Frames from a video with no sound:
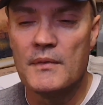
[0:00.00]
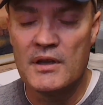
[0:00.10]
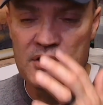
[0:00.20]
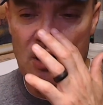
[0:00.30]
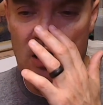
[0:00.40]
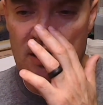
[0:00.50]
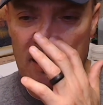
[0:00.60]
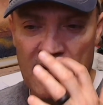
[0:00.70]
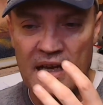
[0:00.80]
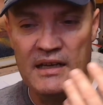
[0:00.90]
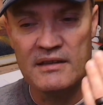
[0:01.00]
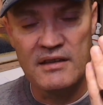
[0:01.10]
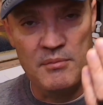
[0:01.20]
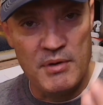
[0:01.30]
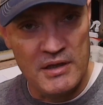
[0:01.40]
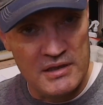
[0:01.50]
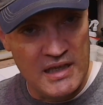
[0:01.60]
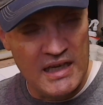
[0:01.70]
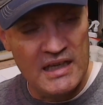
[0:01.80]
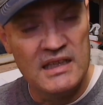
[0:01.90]
darkening the
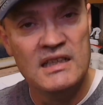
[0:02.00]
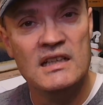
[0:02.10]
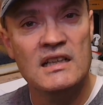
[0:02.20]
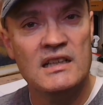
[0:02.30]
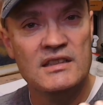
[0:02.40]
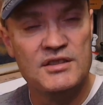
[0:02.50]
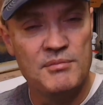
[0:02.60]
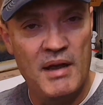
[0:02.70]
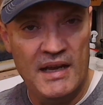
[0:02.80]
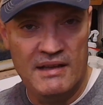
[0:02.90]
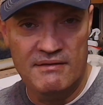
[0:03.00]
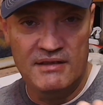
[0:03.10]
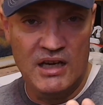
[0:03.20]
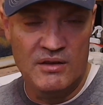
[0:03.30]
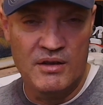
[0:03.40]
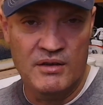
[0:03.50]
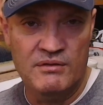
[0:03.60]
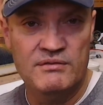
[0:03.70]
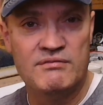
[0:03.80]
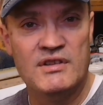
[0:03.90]
building to make the
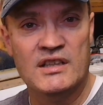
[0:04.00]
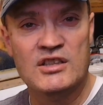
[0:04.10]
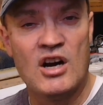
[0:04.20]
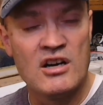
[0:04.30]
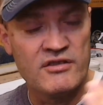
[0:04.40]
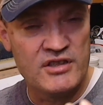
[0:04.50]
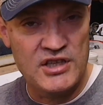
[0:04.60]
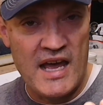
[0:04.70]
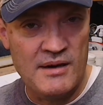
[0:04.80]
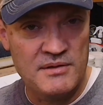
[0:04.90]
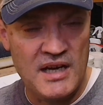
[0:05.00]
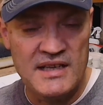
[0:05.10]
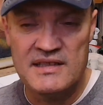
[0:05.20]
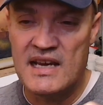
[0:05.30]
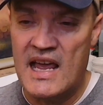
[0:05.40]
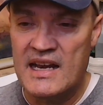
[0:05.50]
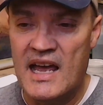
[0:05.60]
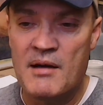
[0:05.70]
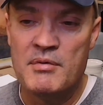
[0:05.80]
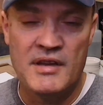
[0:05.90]
shadow side stand
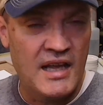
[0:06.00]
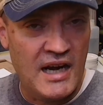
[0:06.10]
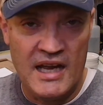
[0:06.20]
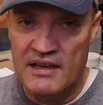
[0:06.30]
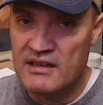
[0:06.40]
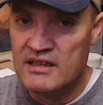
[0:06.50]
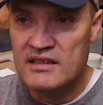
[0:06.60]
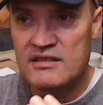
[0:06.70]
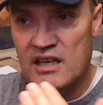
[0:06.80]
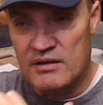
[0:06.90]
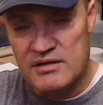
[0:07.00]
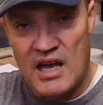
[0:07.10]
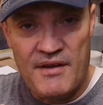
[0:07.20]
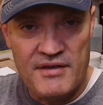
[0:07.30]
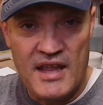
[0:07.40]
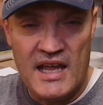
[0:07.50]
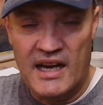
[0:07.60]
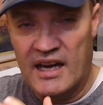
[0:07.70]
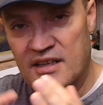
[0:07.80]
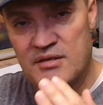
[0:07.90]
out, but then I soften that
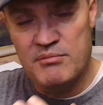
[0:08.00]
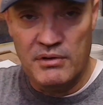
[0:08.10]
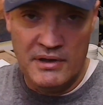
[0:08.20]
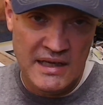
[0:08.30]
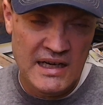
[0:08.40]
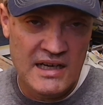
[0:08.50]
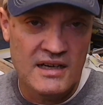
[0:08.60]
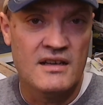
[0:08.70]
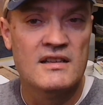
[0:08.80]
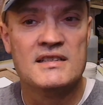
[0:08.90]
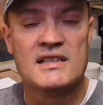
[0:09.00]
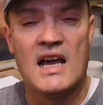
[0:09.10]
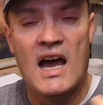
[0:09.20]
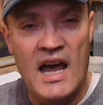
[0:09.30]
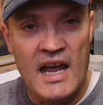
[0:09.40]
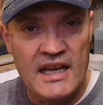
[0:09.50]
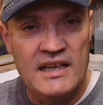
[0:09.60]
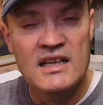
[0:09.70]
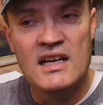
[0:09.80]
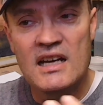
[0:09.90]
edge and bleed it into the sky. And
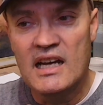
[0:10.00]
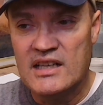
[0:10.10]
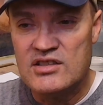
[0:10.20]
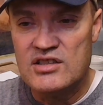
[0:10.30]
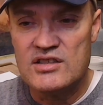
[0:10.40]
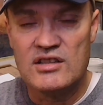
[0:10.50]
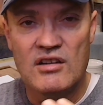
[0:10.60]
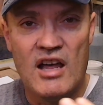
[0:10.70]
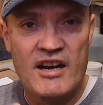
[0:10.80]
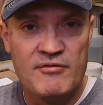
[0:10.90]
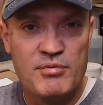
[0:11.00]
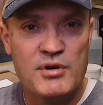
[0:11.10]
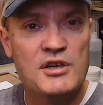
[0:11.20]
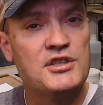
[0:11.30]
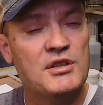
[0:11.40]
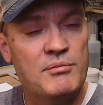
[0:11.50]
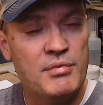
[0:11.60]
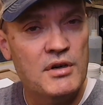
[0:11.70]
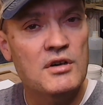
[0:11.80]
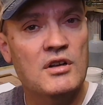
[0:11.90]
it's just a lot of push and
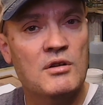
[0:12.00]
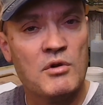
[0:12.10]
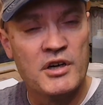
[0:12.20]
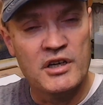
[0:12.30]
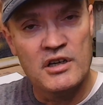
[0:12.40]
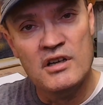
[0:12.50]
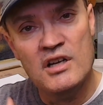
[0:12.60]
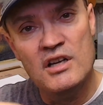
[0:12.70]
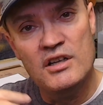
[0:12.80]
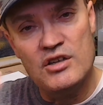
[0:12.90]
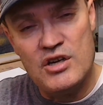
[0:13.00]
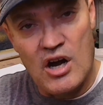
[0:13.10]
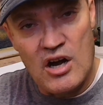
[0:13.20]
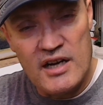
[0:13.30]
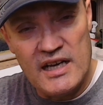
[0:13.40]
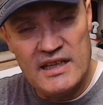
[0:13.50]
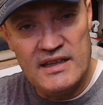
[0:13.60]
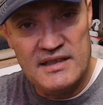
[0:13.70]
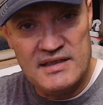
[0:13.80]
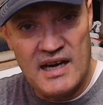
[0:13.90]
pull where you're darkening
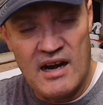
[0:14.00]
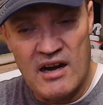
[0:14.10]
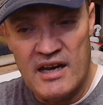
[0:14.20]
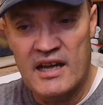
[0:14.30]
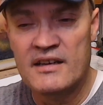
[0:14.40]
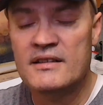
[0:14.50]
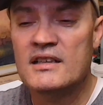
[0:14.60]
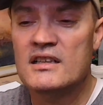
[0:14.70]
this area